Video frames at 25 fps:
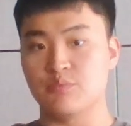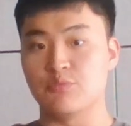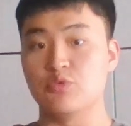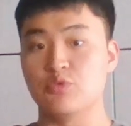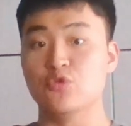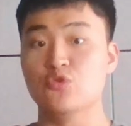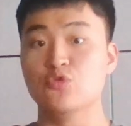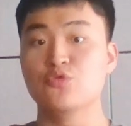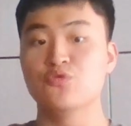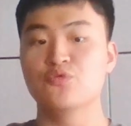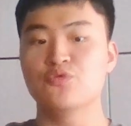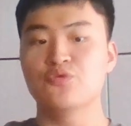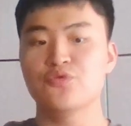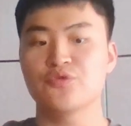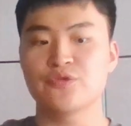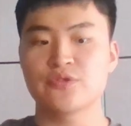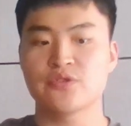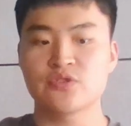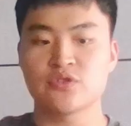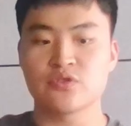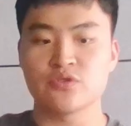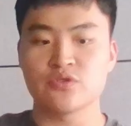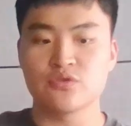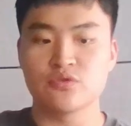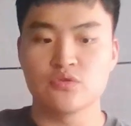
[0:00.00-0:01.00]

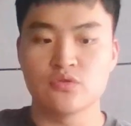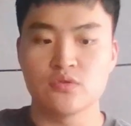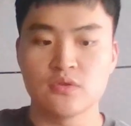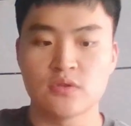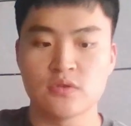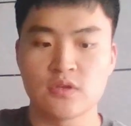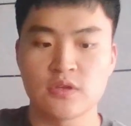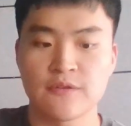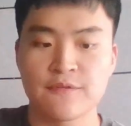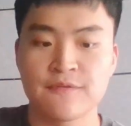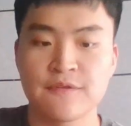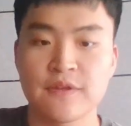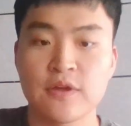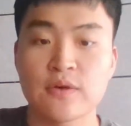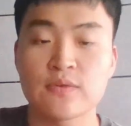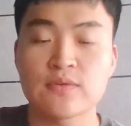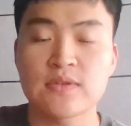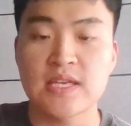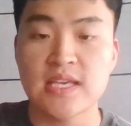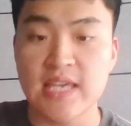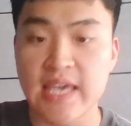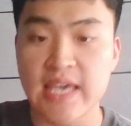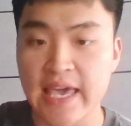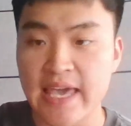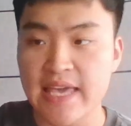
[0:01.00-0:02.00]
move to the
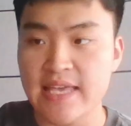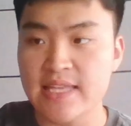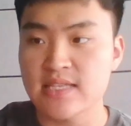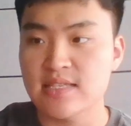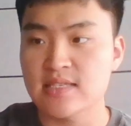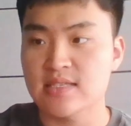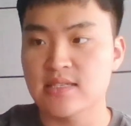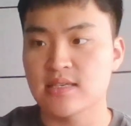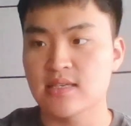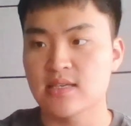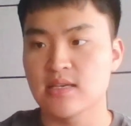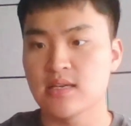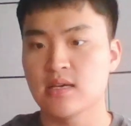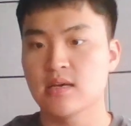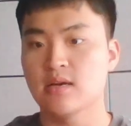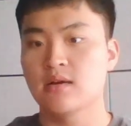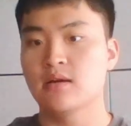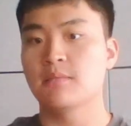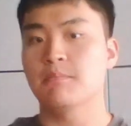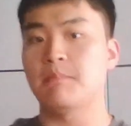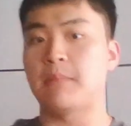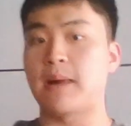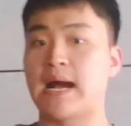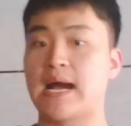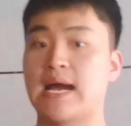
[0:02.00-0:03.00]
floating gate
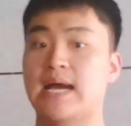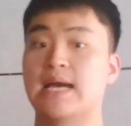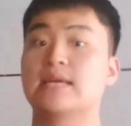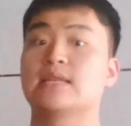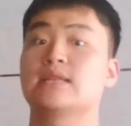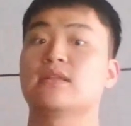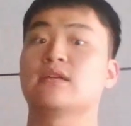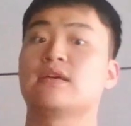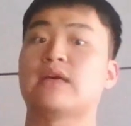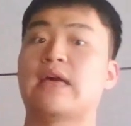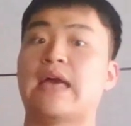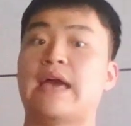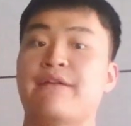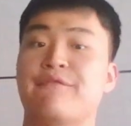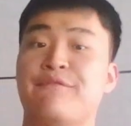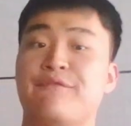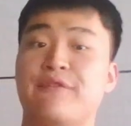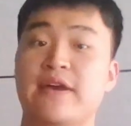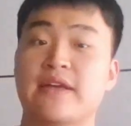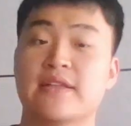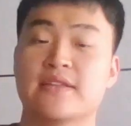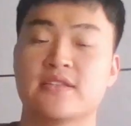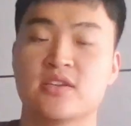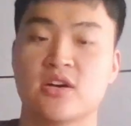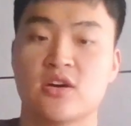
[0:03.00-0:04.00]
by the
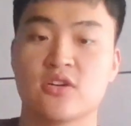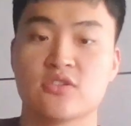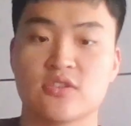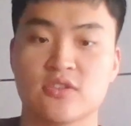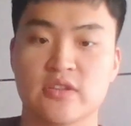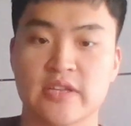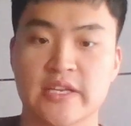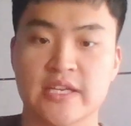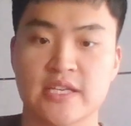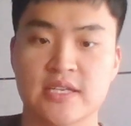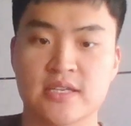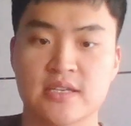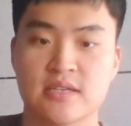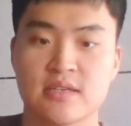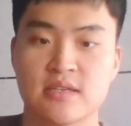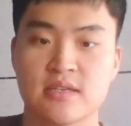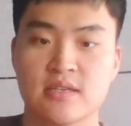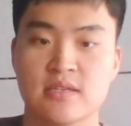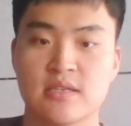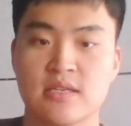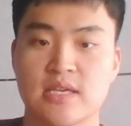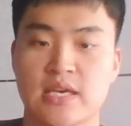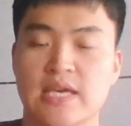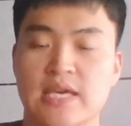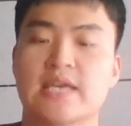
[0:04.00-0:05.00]
FN tunneling.
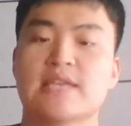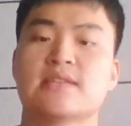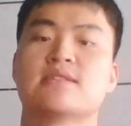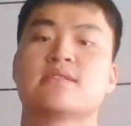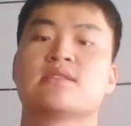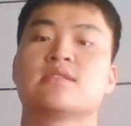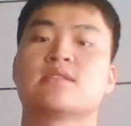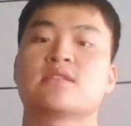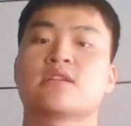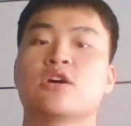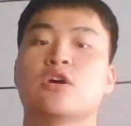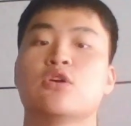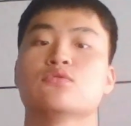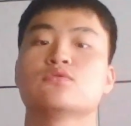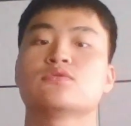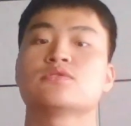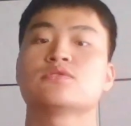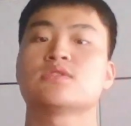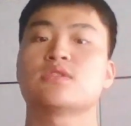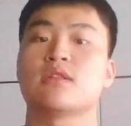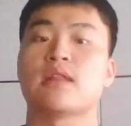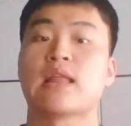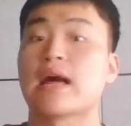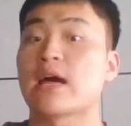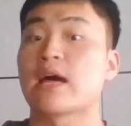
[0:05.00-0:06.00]
It
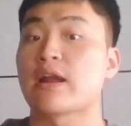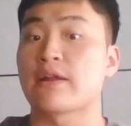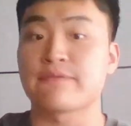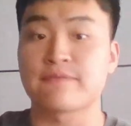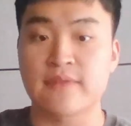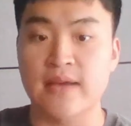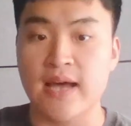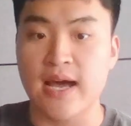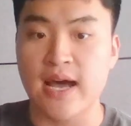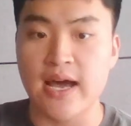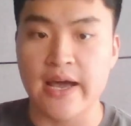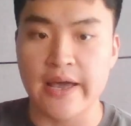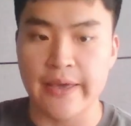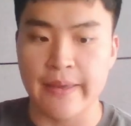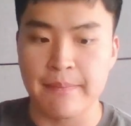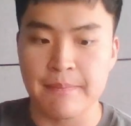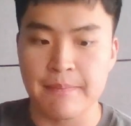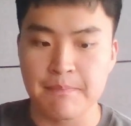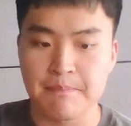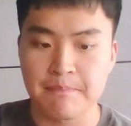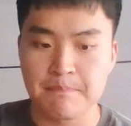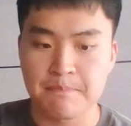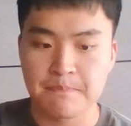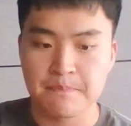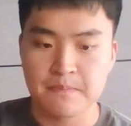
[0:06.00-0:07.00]
costs a lot of time.
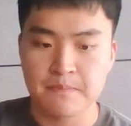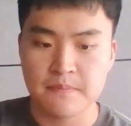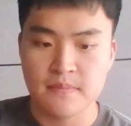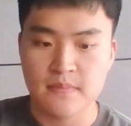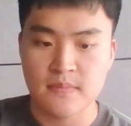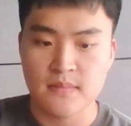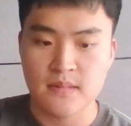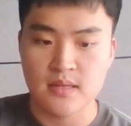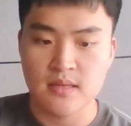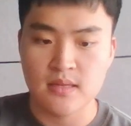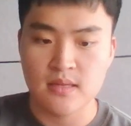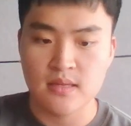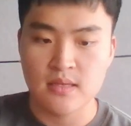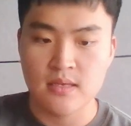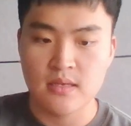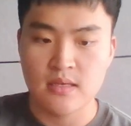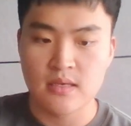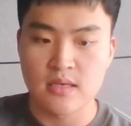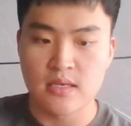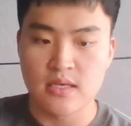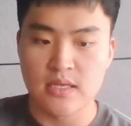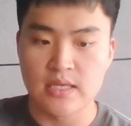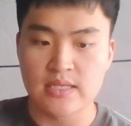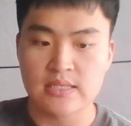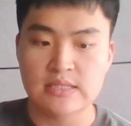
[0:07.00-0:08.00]

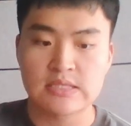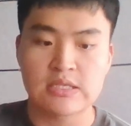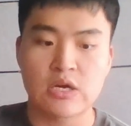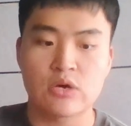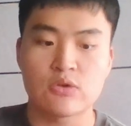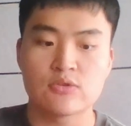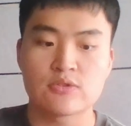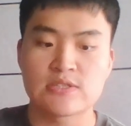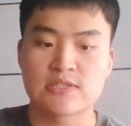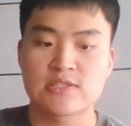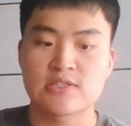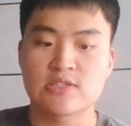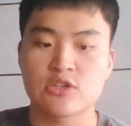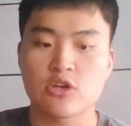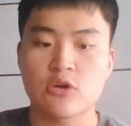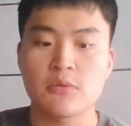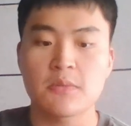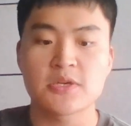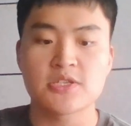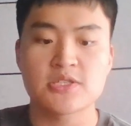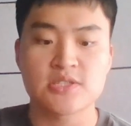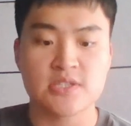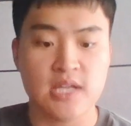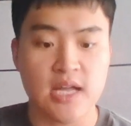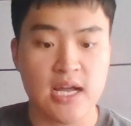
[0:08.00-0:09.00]
It costs so
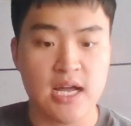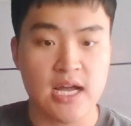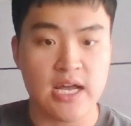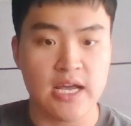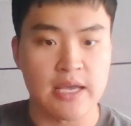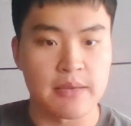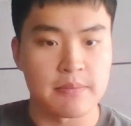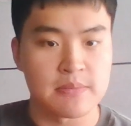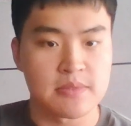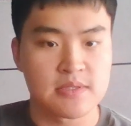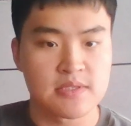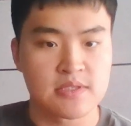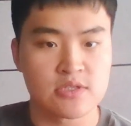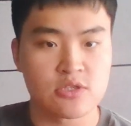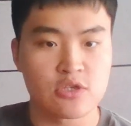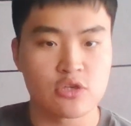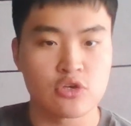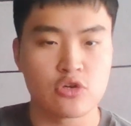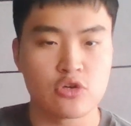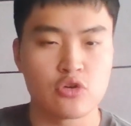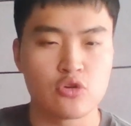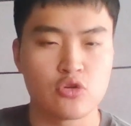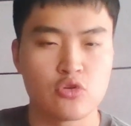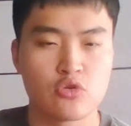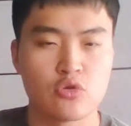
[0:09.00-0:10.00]
much time.
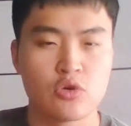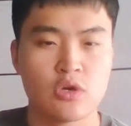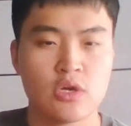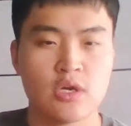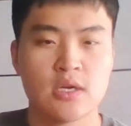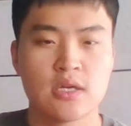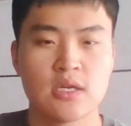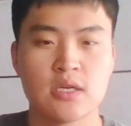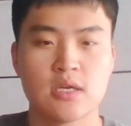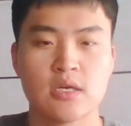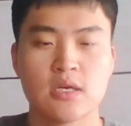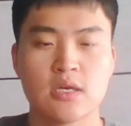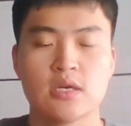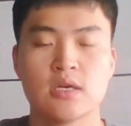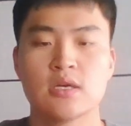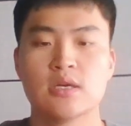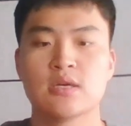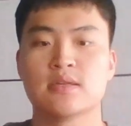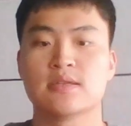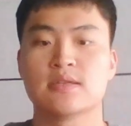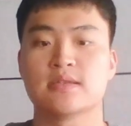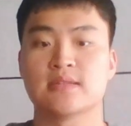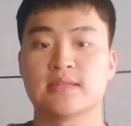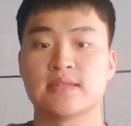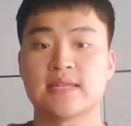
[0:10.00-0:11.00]
So
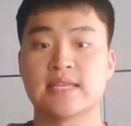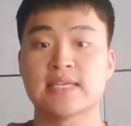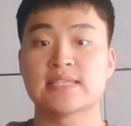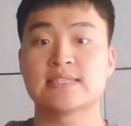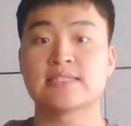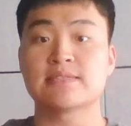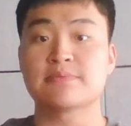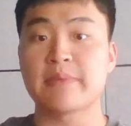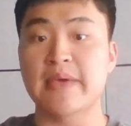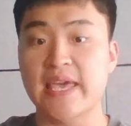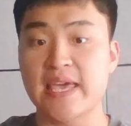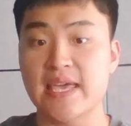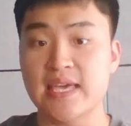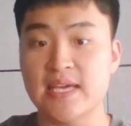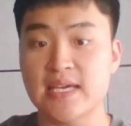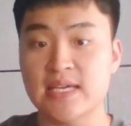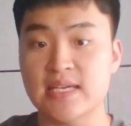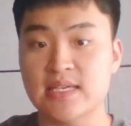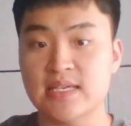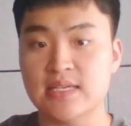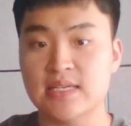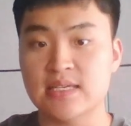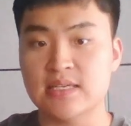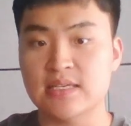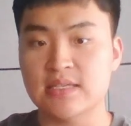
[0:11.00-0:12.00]
this
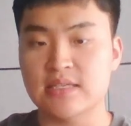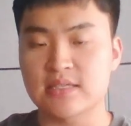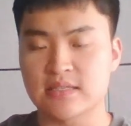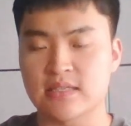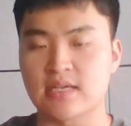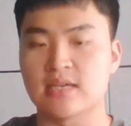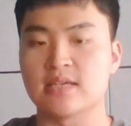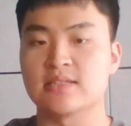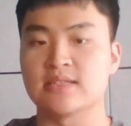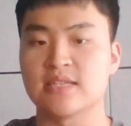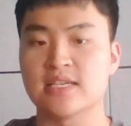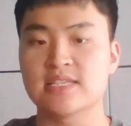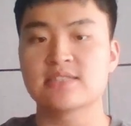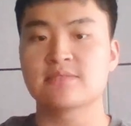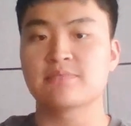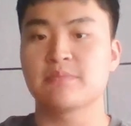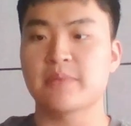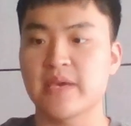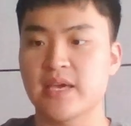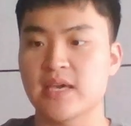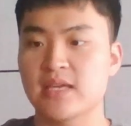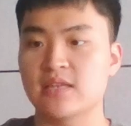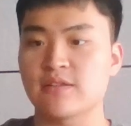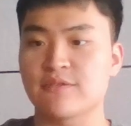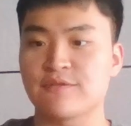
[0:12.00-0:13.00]
make
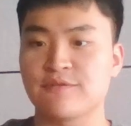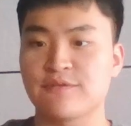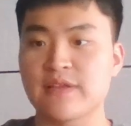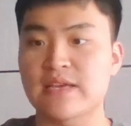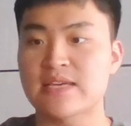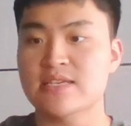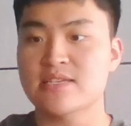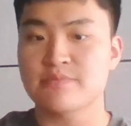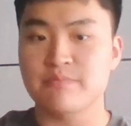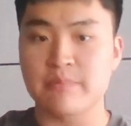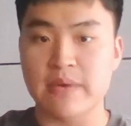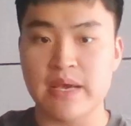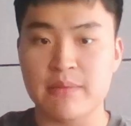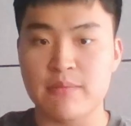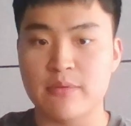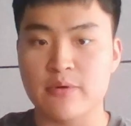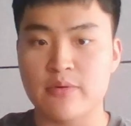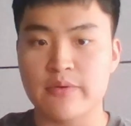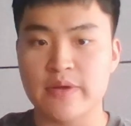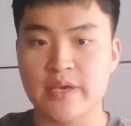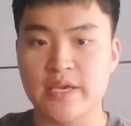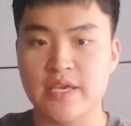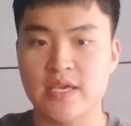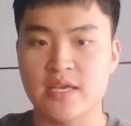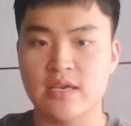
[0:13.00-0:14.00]
the flash
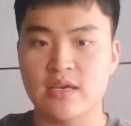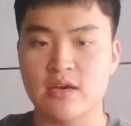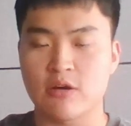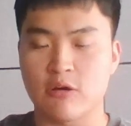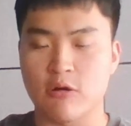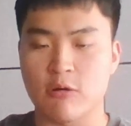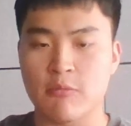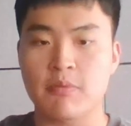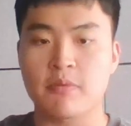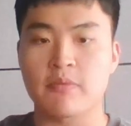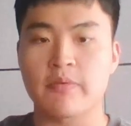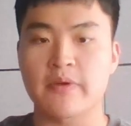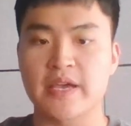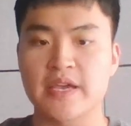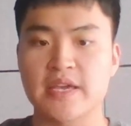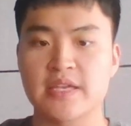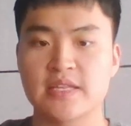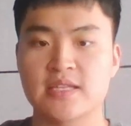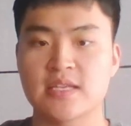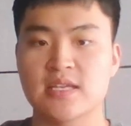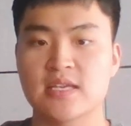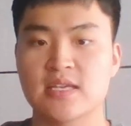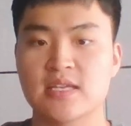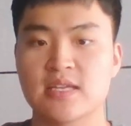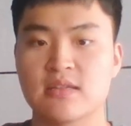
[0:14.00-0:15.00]
memory
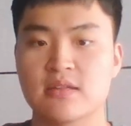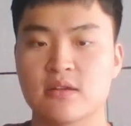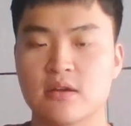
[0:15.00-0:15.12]
operate